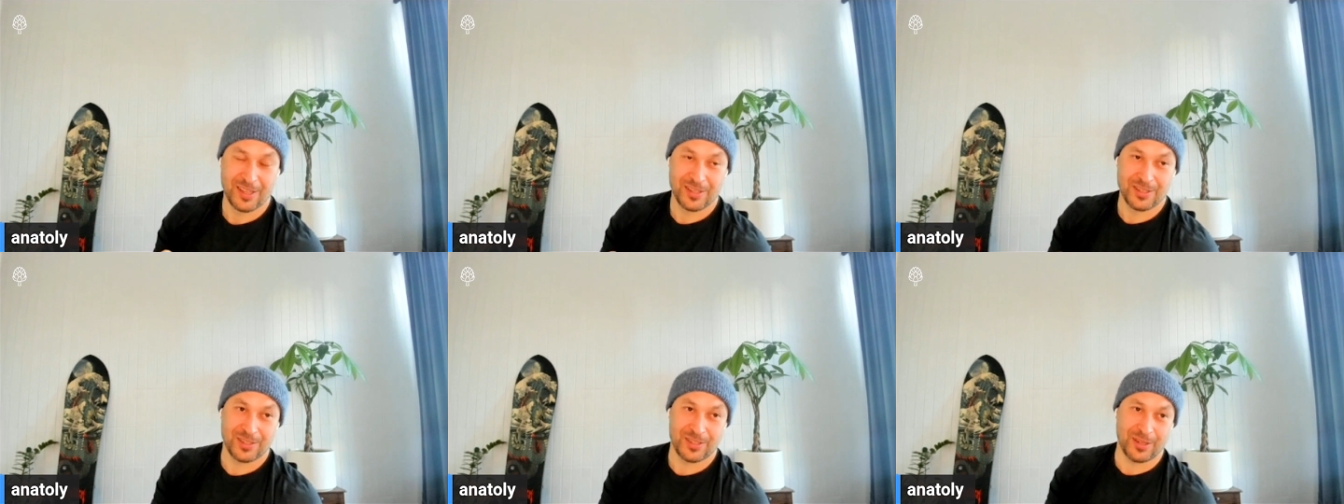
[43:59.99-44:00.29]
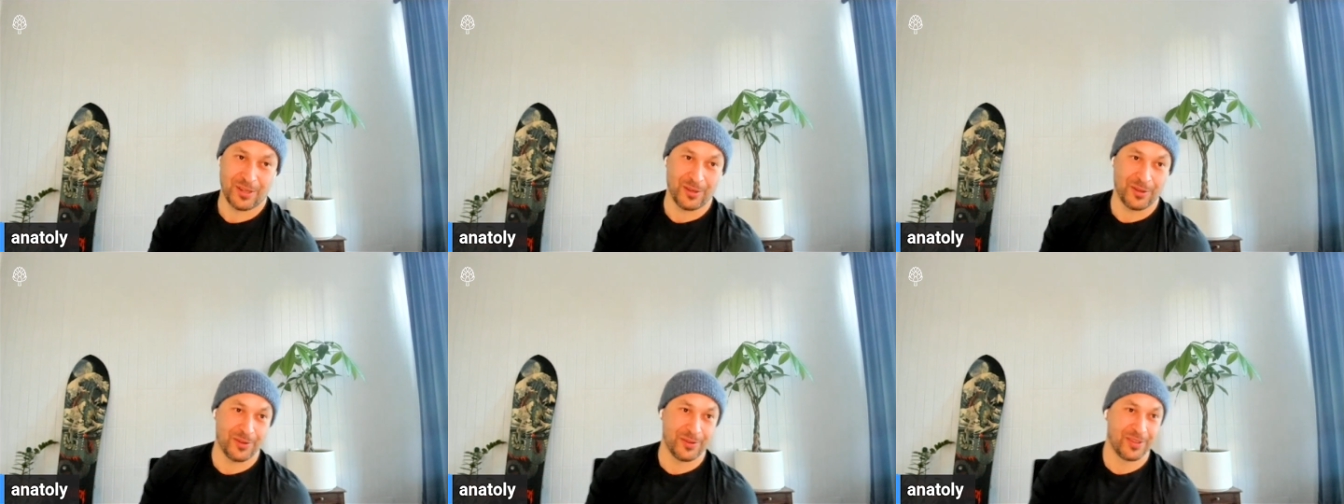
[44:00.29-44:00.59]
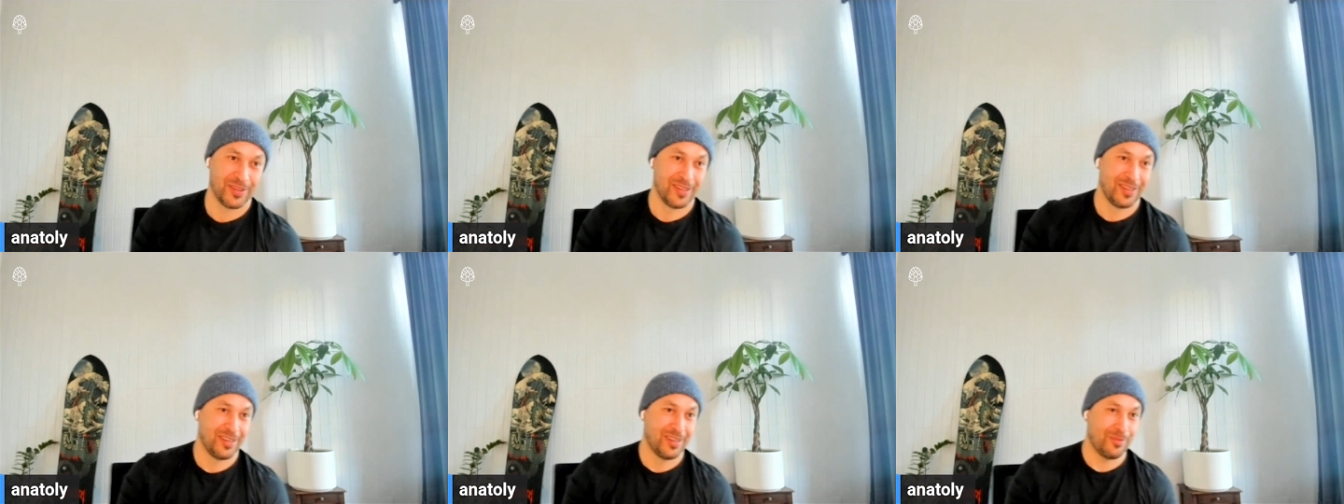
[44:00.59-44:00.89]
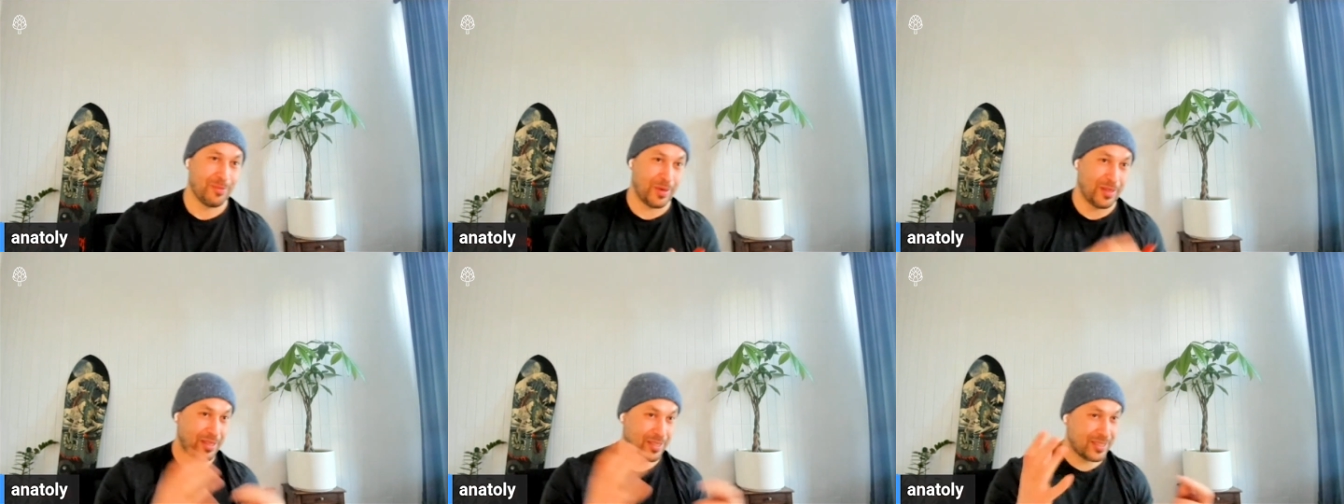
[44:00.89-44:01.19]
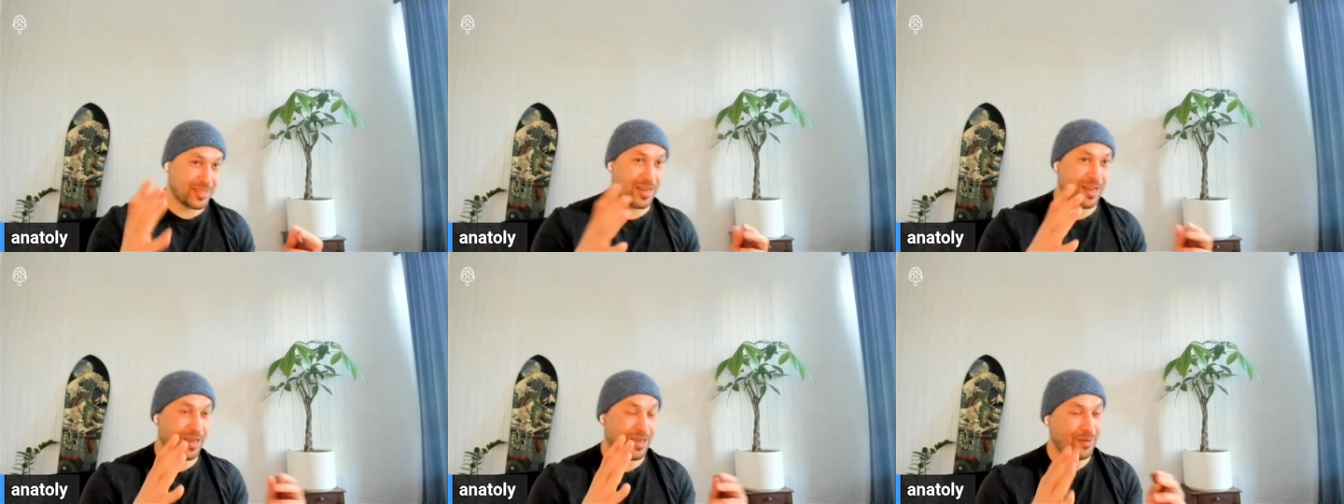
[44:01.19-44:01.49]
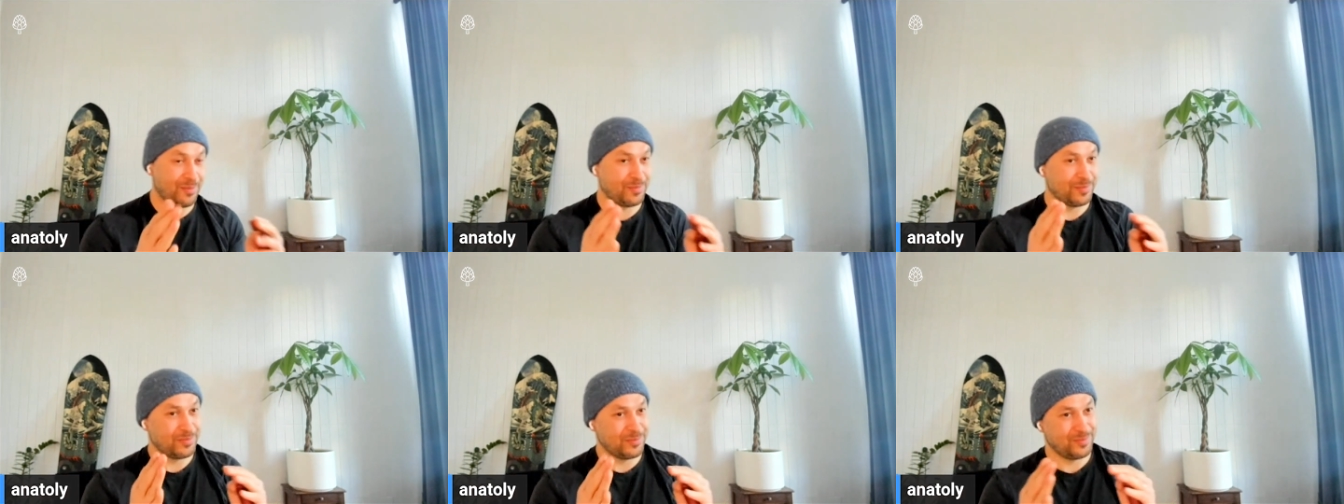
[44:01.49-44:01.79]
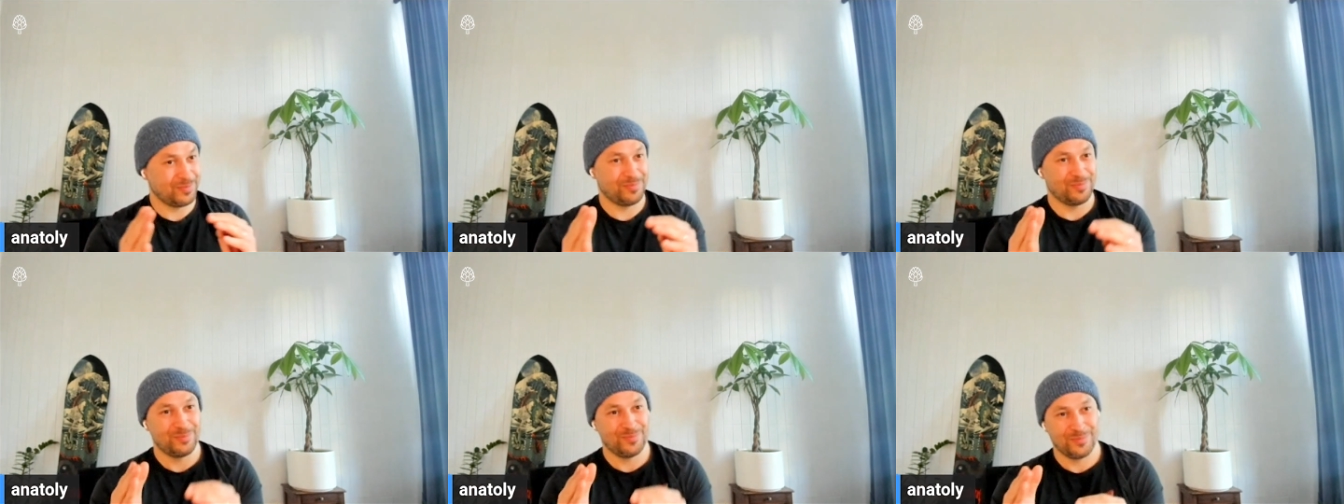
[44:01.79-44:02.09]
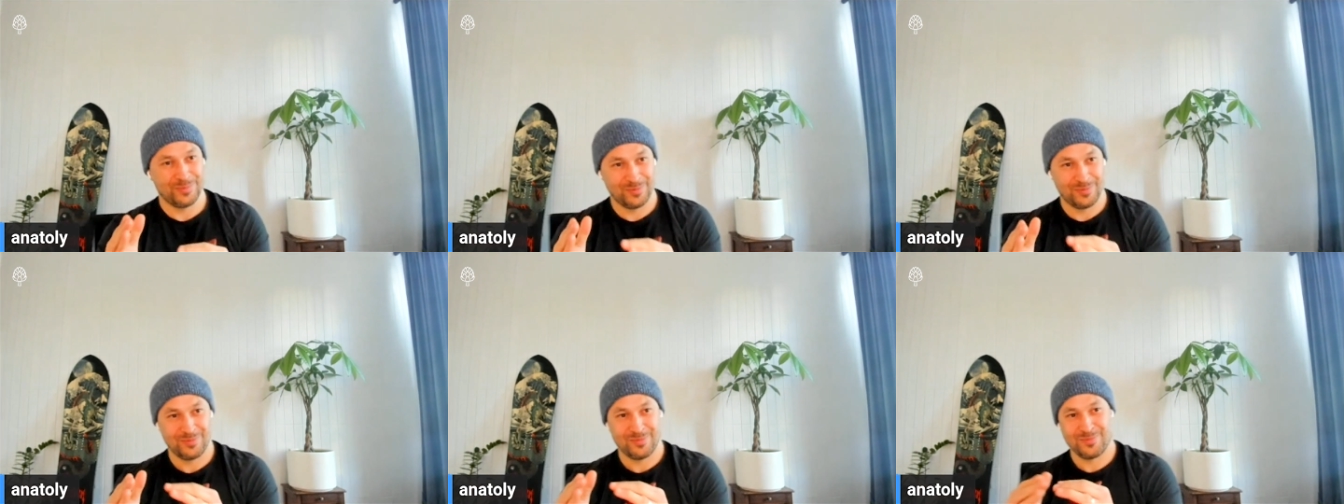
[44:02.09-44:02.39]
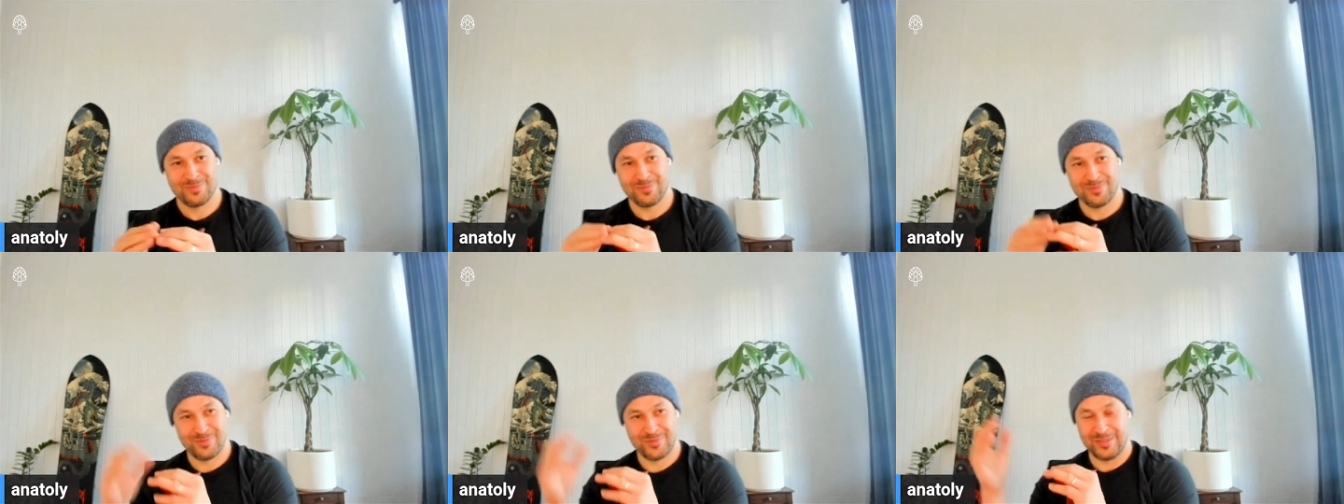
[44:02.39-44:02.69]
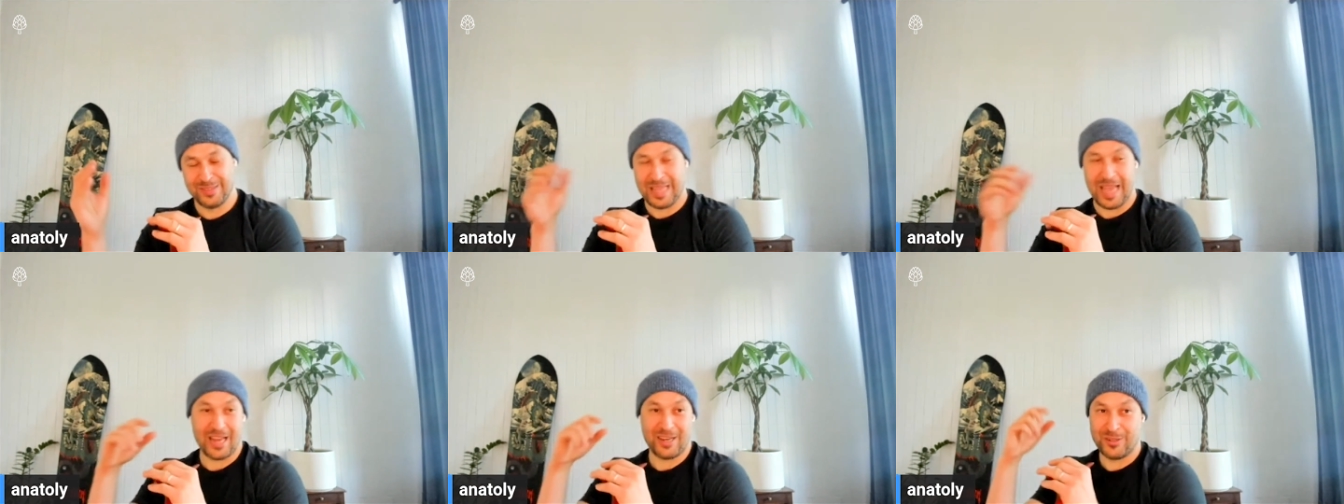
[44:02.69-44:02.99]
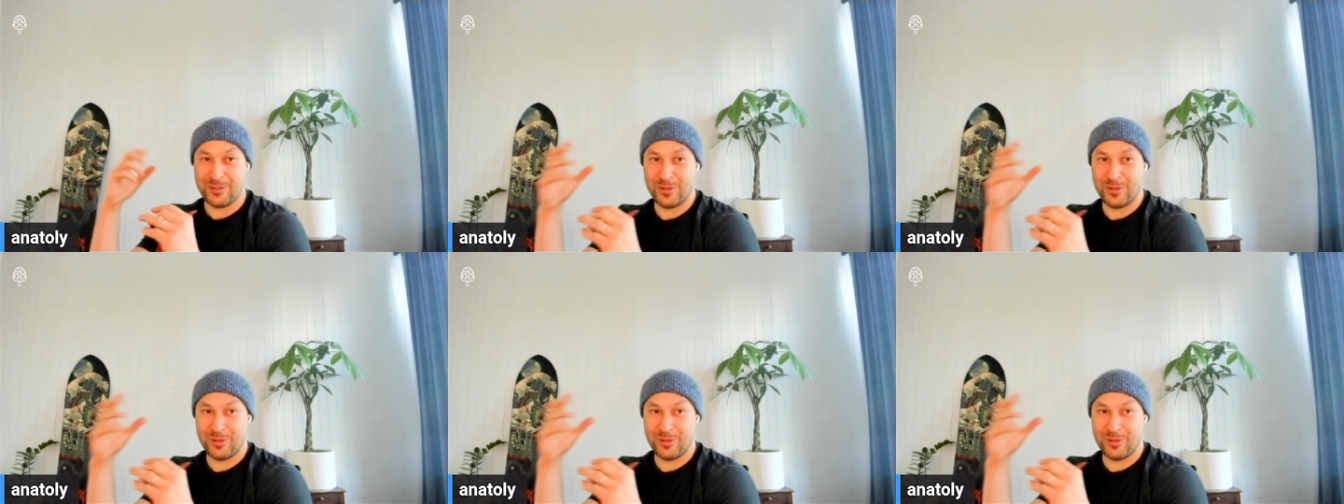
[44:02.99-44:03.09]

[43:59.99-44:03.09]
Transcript: So by the time that